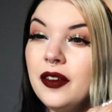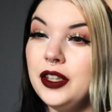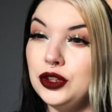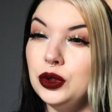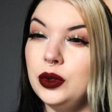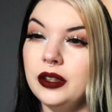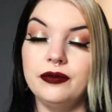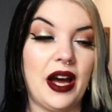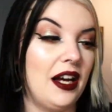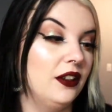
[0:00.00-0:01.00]
These do
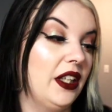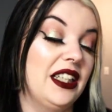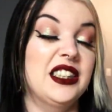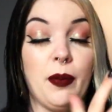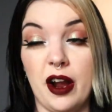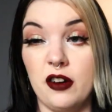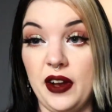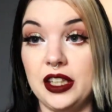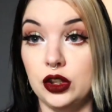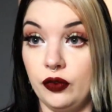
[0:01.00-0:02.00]
get fat, like, expire
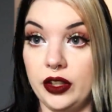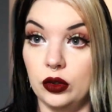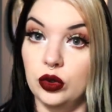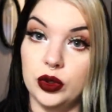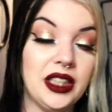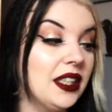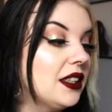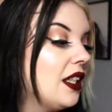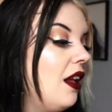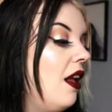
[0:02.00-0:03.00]
faster than regular
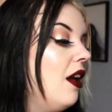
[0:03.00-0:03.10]
tortillas.